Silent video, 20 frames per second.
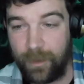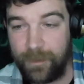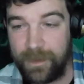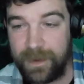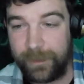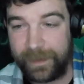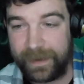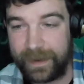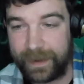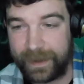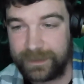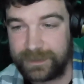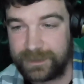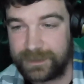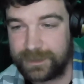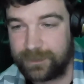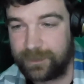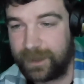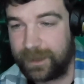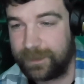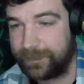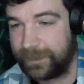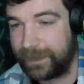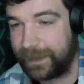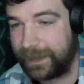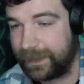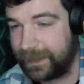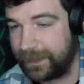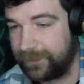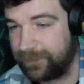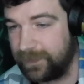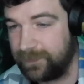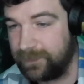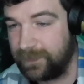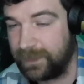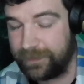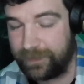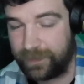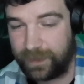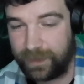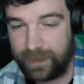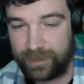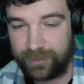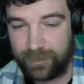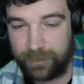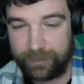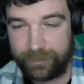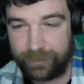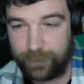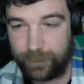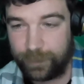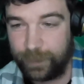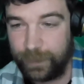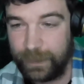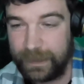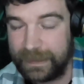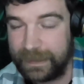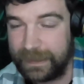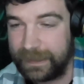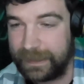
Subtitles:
only way I can describe that, if you've never heard of it before,